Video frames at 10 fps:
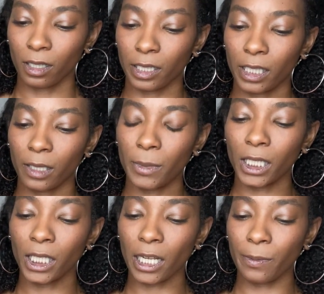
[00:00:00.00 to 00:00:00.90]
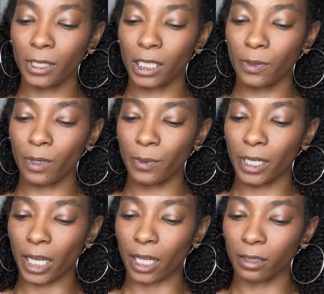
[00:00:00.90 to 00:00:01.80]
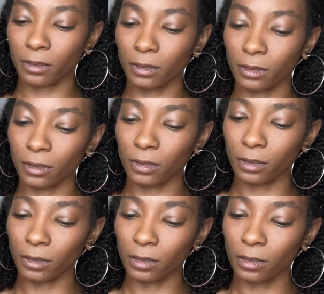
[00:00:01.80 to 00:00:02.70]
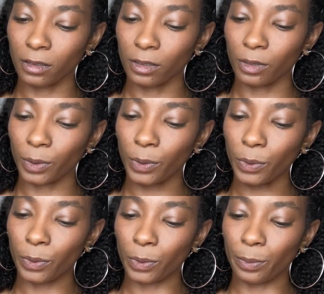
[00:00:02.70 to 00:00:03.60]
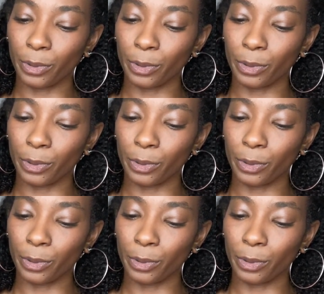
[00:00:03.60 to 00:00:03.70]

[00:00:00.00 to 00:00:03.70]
Let's mix it up and see what we get. Ooh,